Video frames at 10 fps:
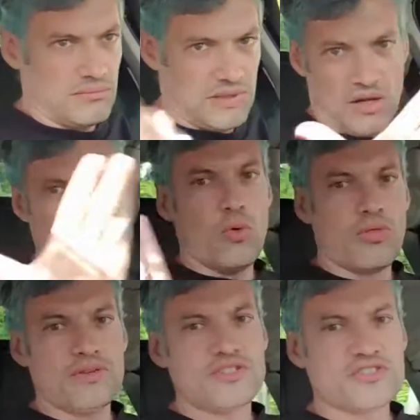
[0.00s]
you know,
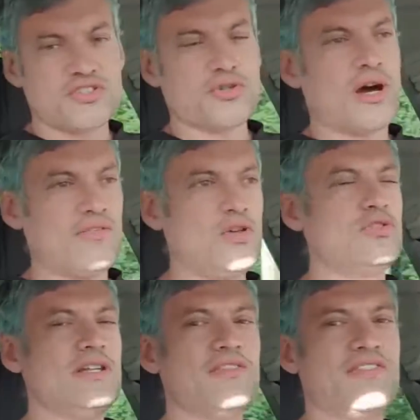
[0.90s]
more than just a driver,
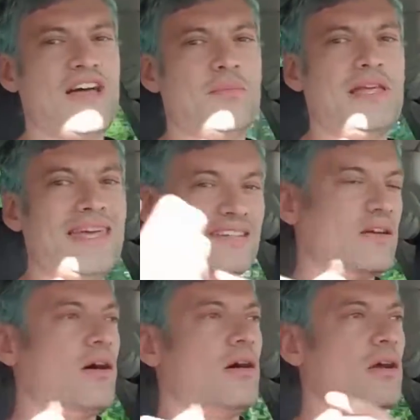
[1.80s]
usually a family and
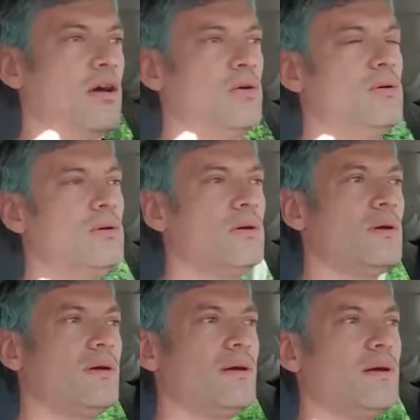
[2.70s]
cargo.
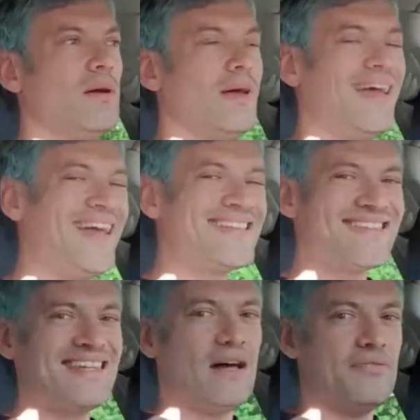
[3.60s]

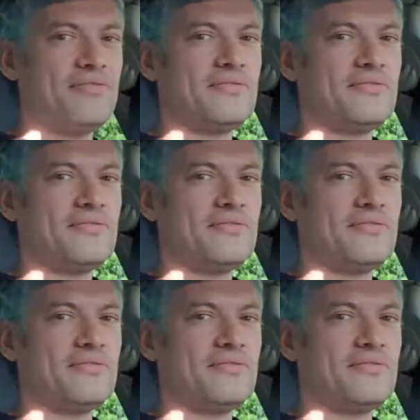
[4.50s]
It's enough.